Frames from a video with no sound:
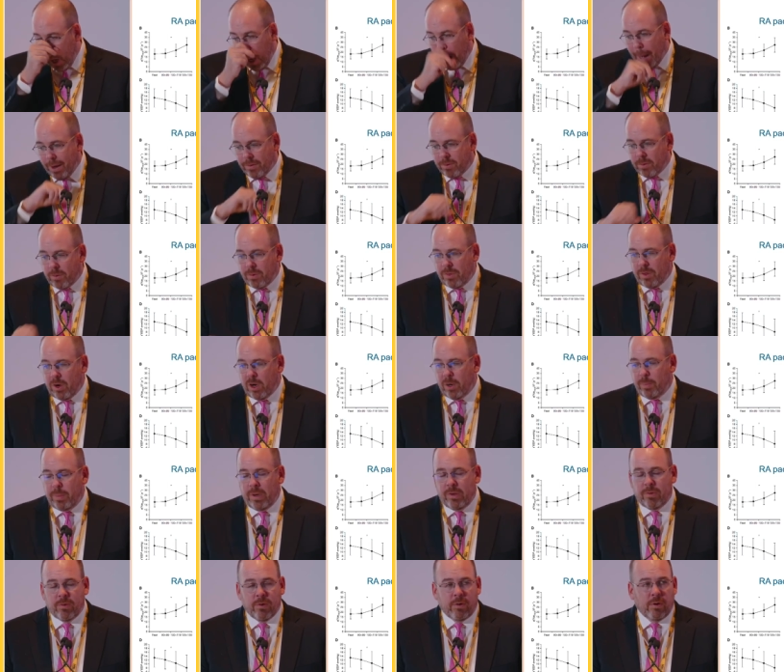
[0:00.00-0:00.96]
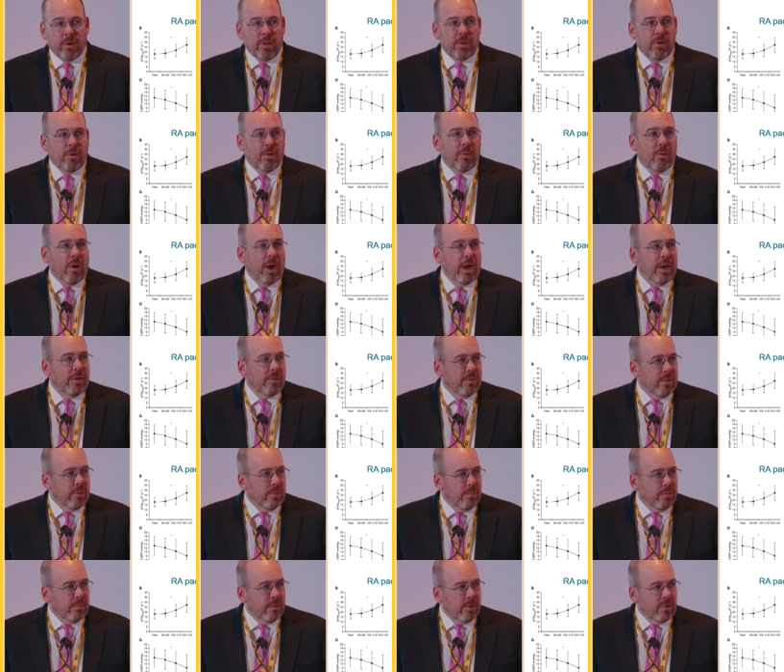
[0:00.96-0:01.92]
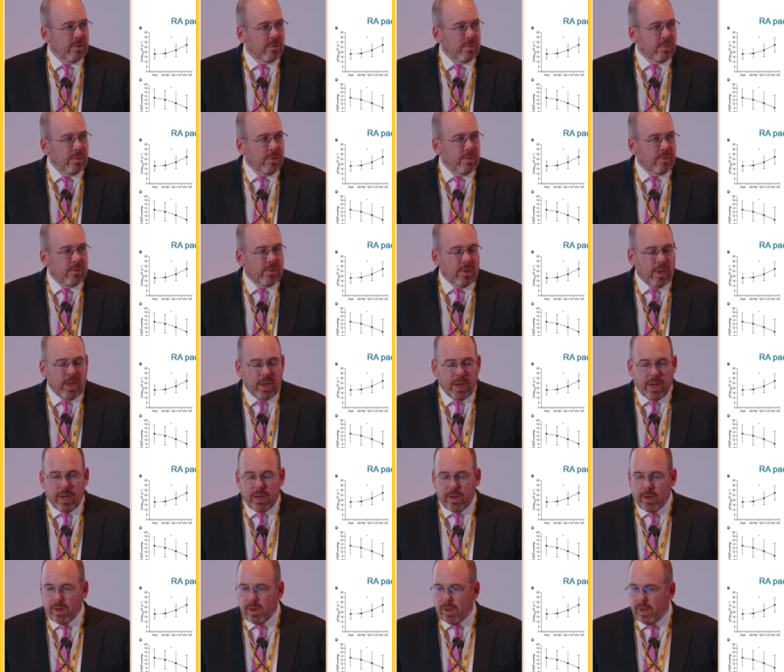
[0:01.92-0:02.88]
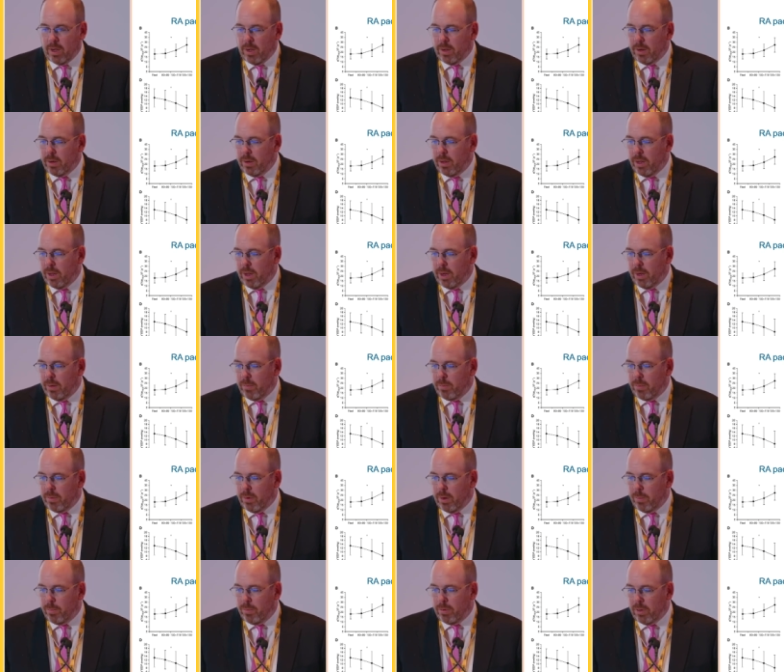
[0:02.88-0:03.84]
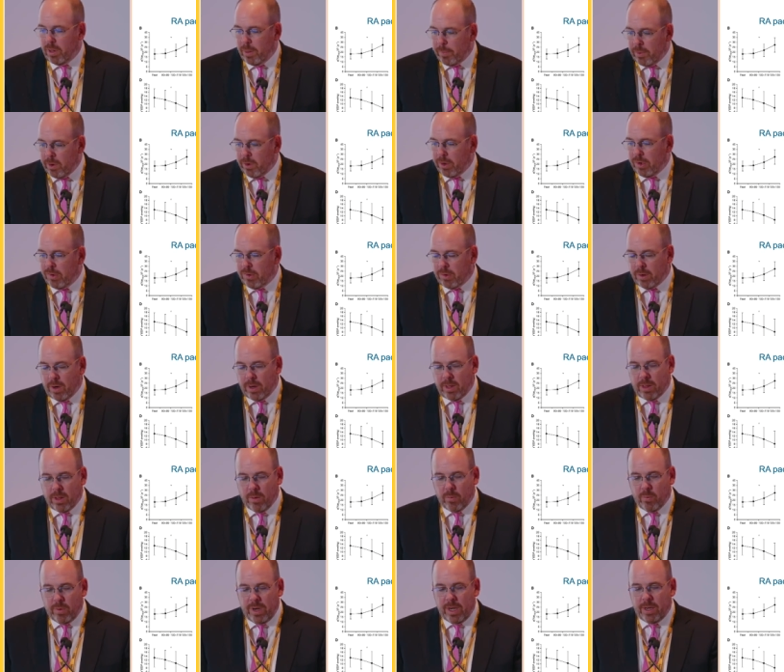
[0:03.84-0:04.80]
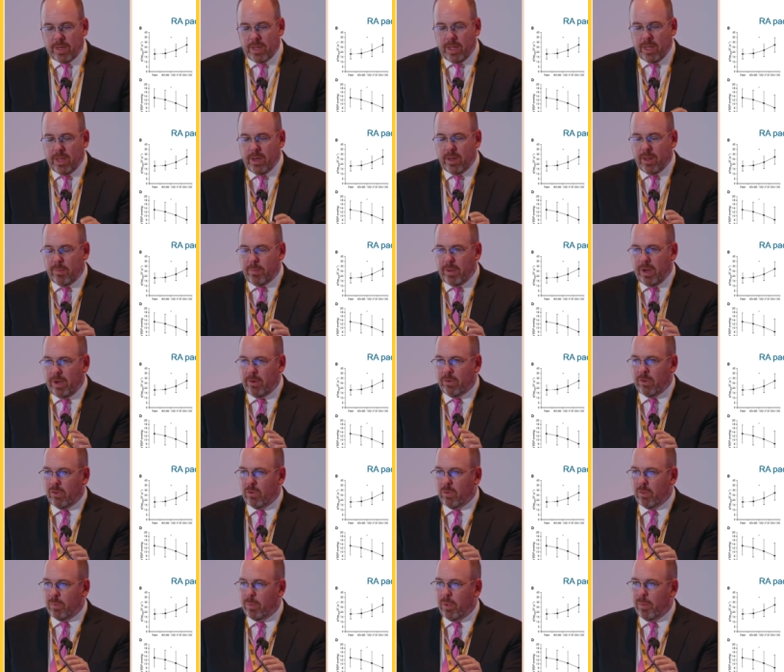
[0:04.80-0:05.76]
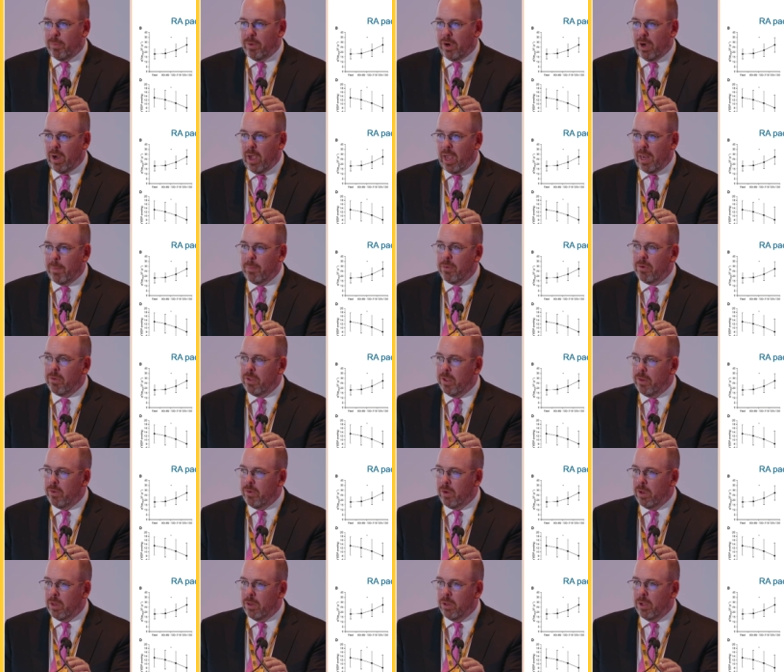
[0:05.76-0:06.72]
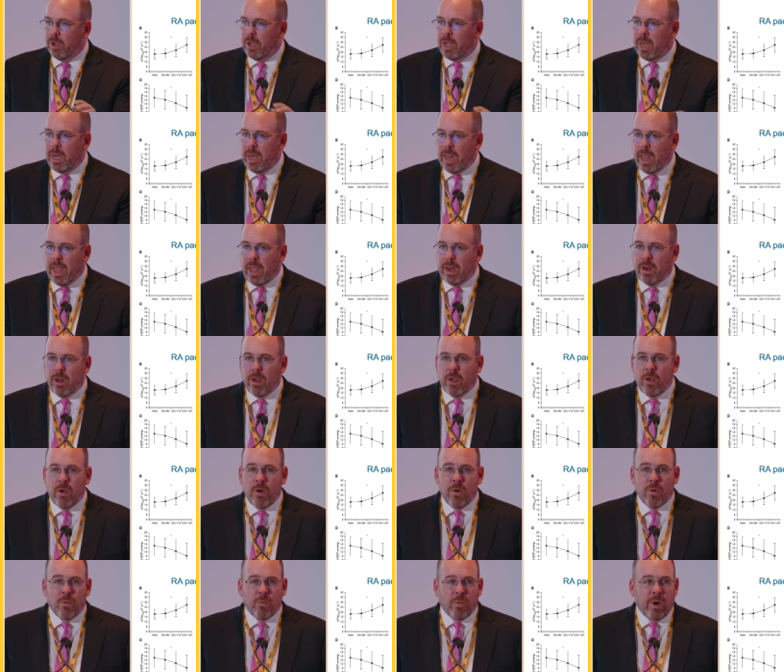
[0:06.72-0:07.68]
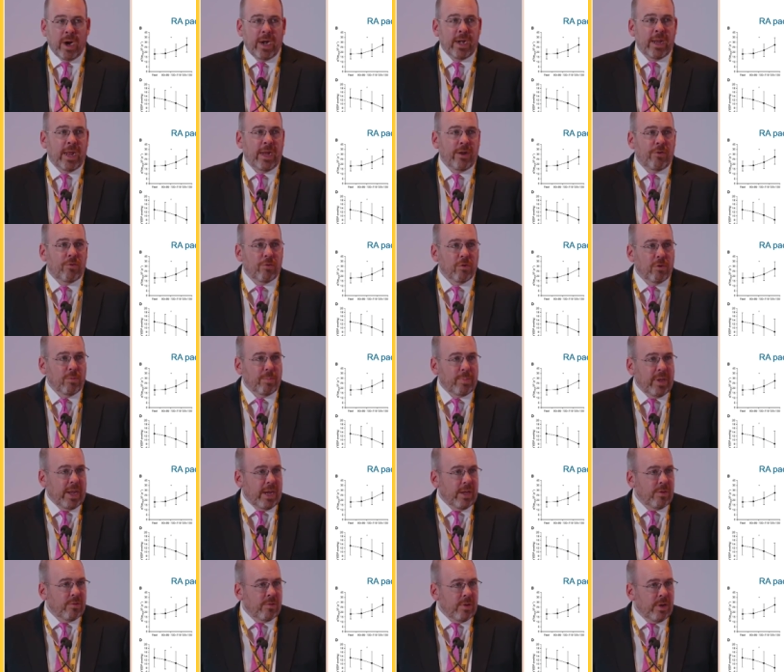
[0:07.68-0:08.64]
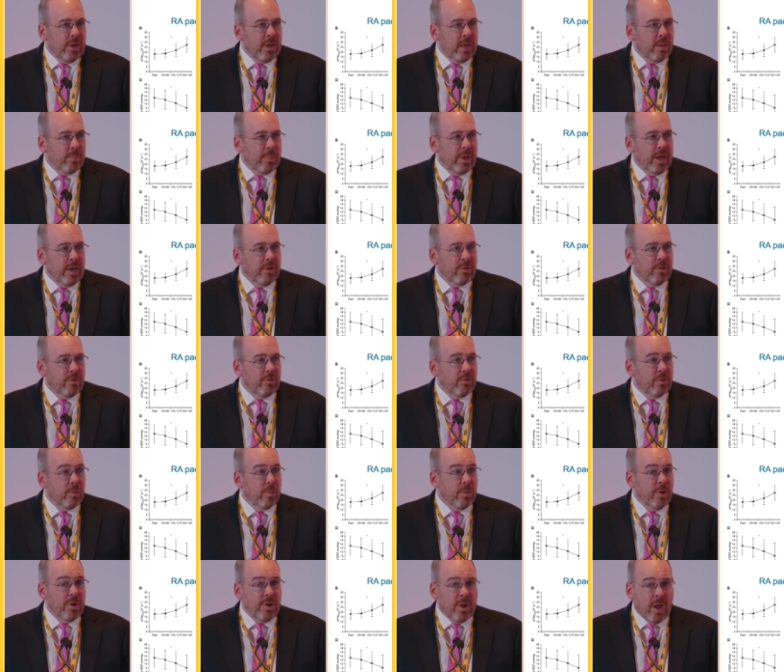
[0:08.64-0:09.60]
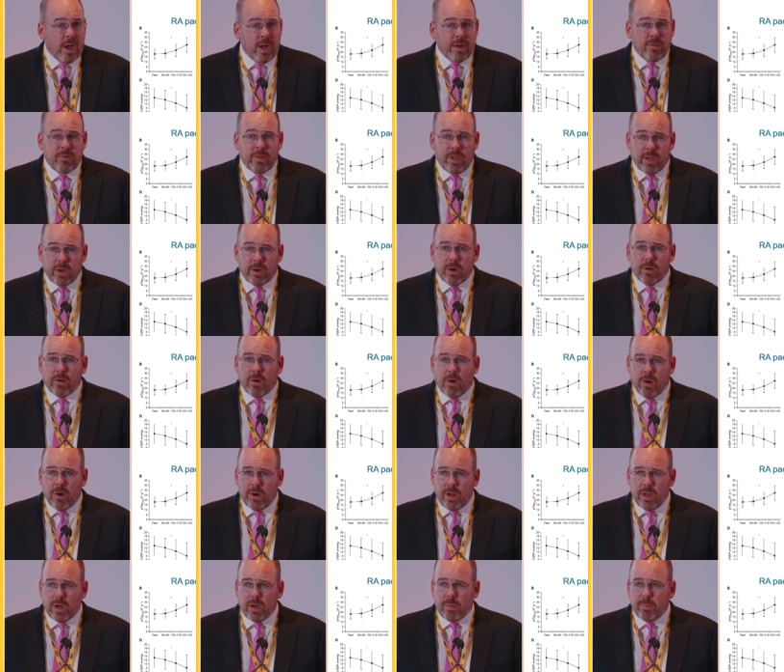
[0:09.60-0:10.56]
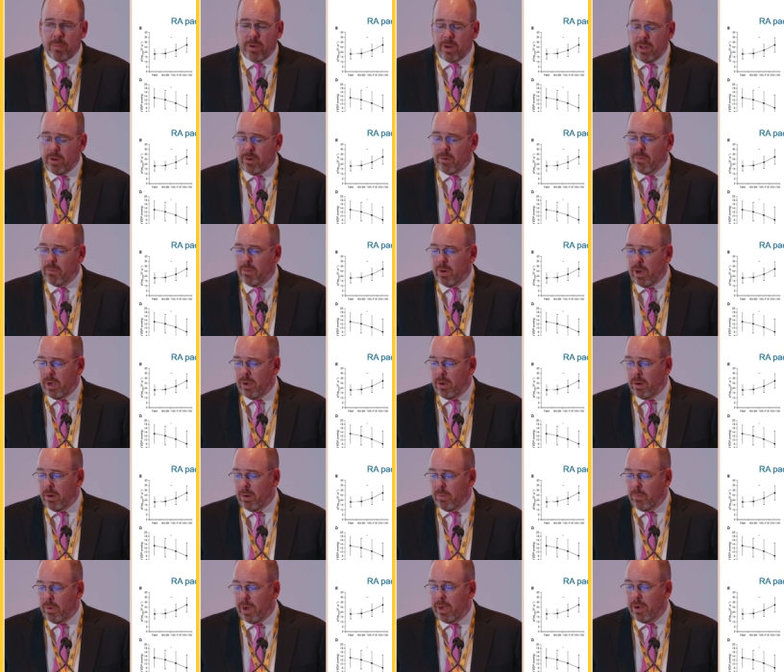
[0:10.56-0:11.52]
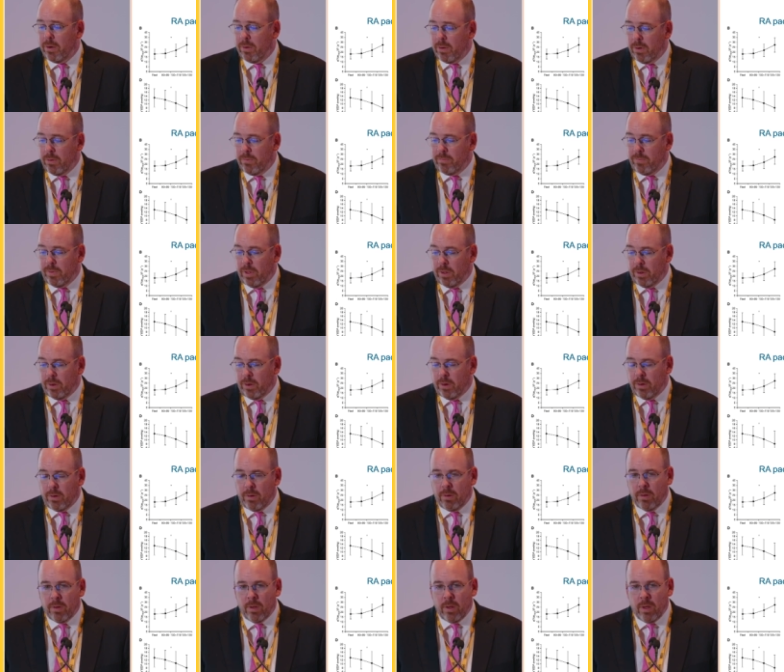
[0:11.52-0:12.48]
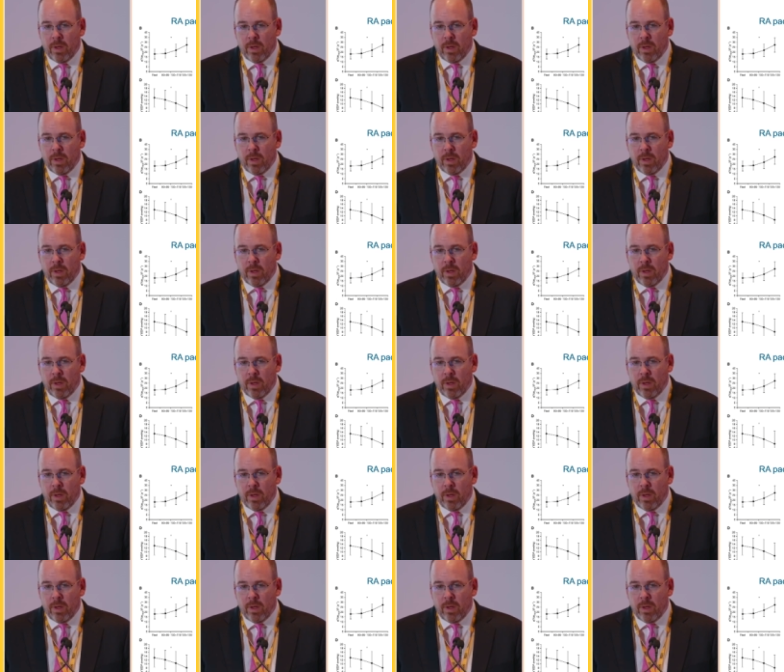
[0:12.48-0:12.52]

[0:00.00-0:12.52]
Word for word: Other therapies that are on the horizon. This was a, uh, a, a preliminary study that we did in patients with pulmonary hypertension looking at right atrial pacing in patients who are not tachycardic but in right, uh, right heart failure.